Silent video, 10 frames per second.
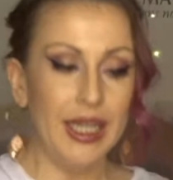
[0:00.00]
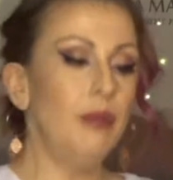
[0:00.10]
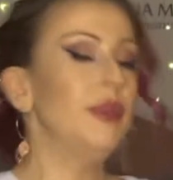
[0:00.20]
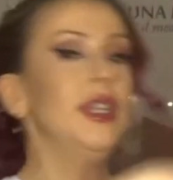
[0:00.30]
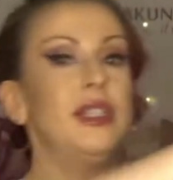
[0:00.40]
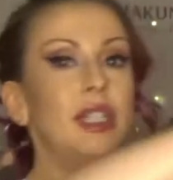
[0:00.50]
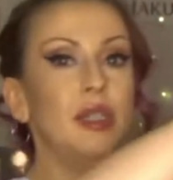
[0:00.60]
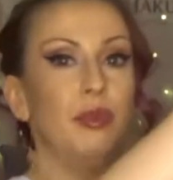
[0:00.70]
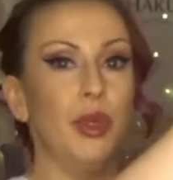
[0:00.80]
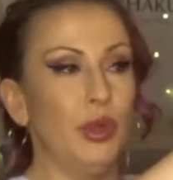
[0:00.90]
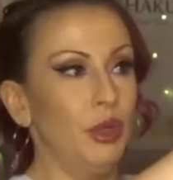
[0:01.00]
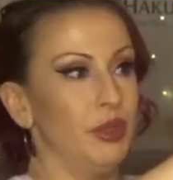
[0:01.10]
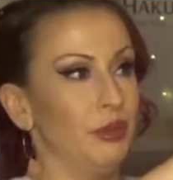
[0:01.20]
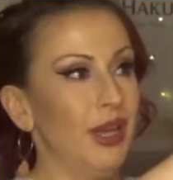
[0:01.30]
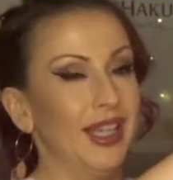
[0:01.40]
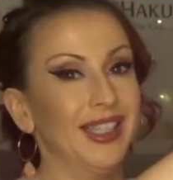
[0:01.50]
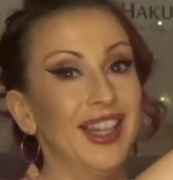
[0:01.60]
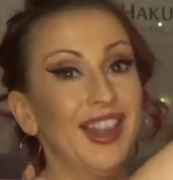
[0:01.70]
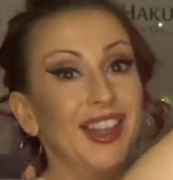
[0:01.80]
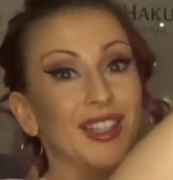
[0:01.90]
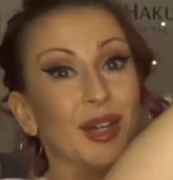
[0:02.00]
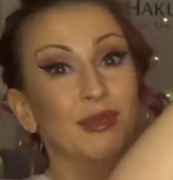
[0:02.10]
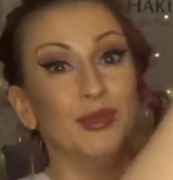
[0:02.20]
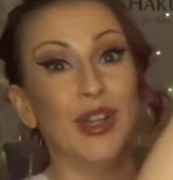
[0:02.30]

Yep, this is Boohoo as well. And this I'm